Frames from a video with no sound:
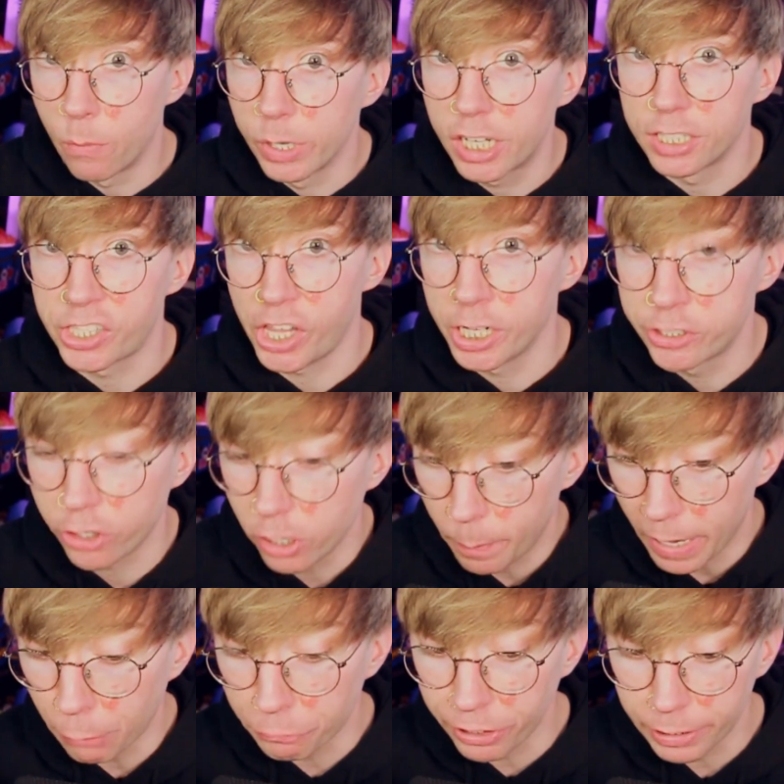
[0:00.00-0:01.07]
because things are
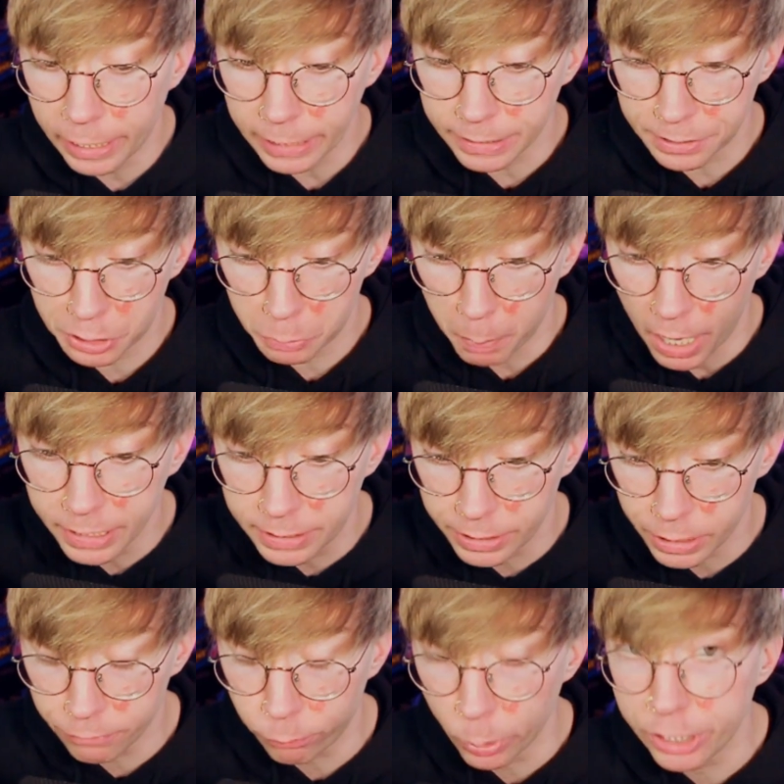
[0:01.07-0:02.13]
about to get
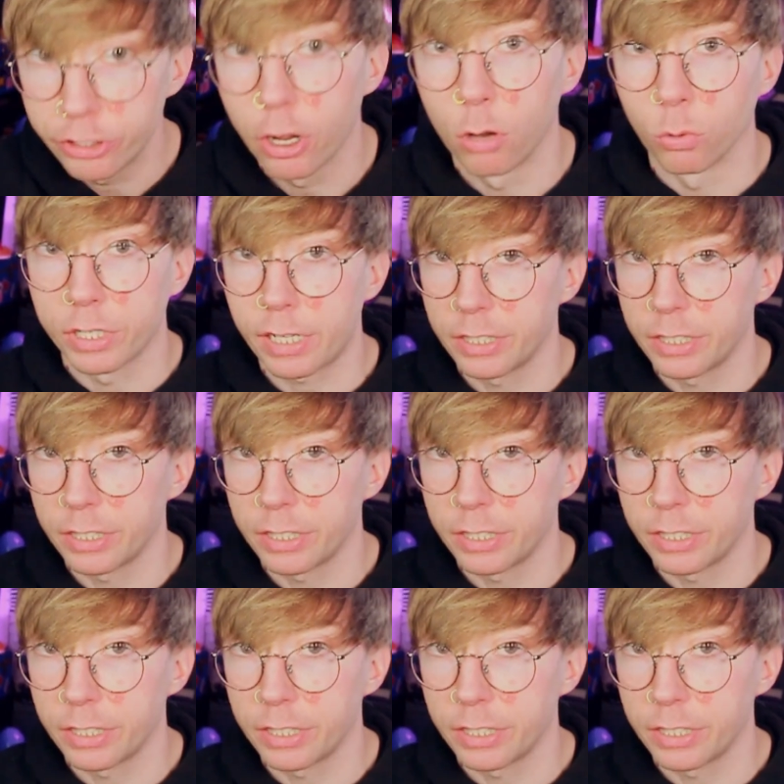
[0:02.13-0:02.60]
spicy if we don't.